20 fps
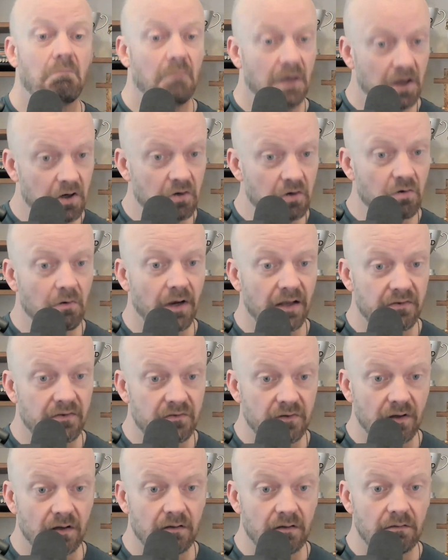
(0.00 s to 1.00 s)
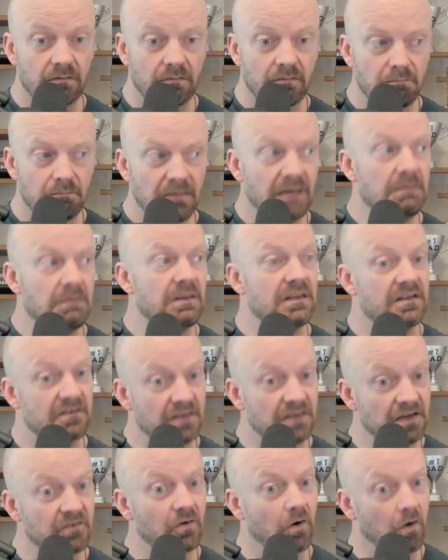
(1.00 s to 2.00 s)
Interesting. Maybe these
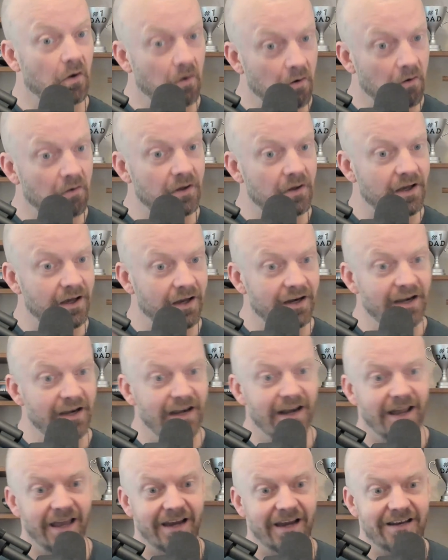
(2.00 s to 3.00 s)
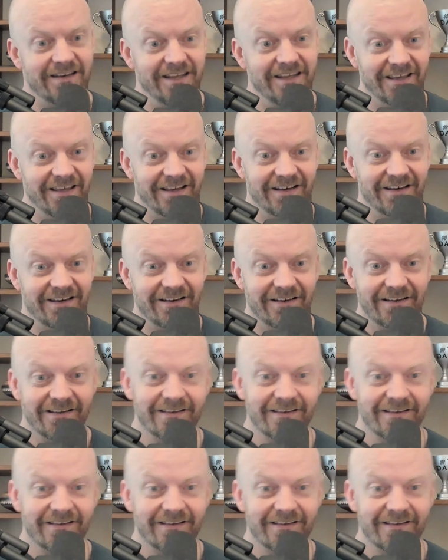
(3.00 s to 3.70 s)
things are all connected.